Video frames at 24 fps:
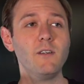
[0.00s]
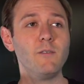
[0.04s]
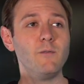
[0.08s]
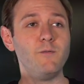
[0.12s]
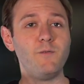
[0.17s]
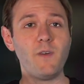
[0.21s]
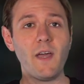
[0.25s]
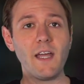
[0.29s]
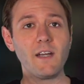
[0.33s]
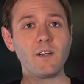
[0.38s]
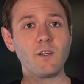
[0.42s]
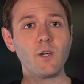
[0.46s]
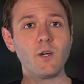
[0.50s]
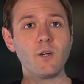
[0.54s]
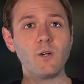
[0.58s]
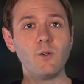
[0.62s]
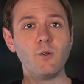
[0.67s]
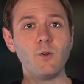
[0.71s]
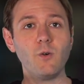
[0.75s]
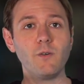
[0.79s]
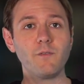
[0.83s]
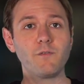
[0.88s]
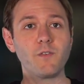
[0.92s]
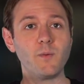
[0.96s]
Van
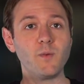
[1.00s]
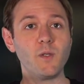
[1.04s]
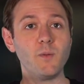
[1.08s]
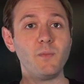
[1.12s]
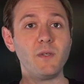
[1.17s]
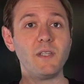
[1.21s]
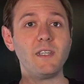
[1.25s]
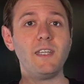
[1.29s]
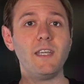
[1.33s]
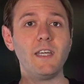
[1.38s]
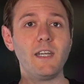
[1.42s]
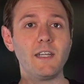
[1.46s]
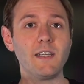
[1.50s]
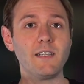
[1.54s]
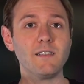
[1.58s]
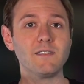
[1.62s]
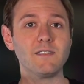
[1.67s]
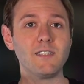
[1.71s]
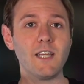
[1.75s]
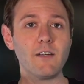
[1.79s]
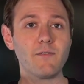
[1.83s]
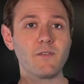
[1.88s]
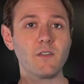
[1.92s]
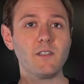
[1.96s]
Gogh, from the beginning,
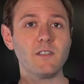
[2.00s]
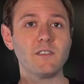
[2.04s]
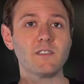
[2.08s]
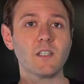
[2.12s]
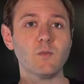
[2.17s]
is definitely